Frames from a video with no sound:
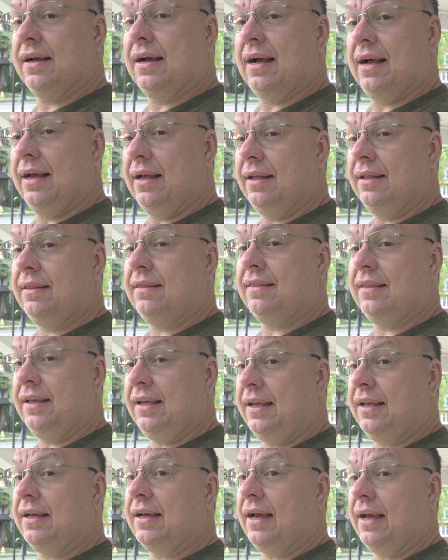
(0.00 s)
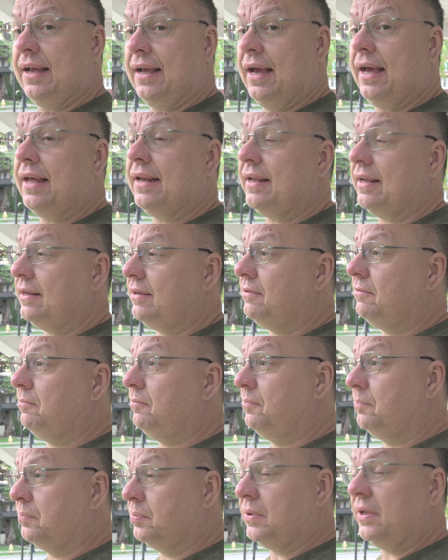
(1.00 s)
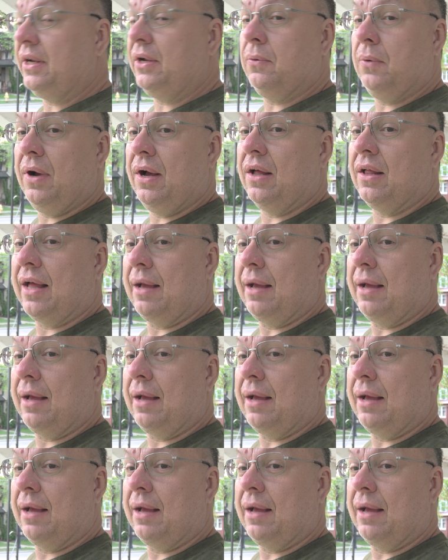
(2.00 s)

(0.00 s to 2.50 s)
I think I got it pretty well.